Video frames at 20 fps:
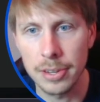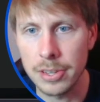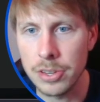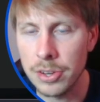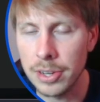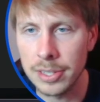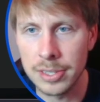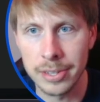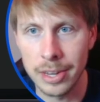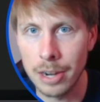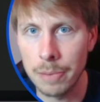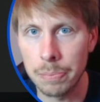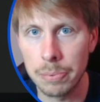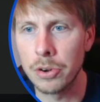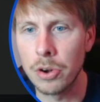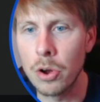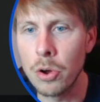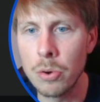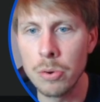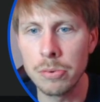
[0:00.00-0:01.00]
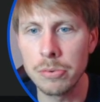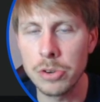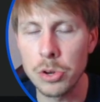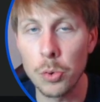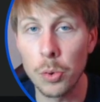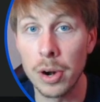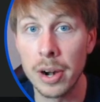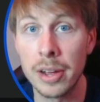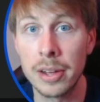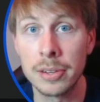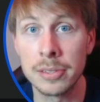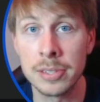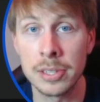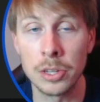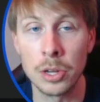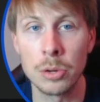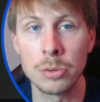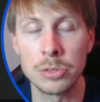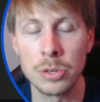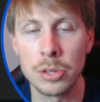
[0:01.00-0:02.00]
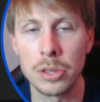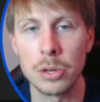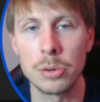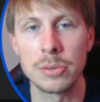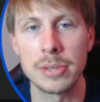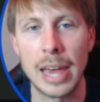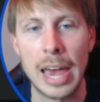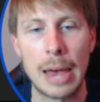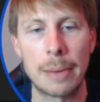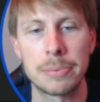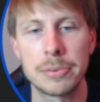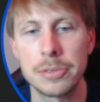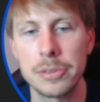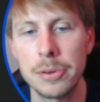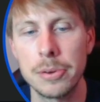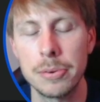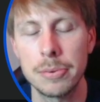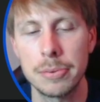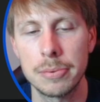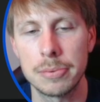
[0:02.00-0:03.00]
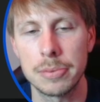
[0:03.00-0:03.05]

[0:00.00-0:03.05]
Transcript: you could set up your own URL to go to those apps too.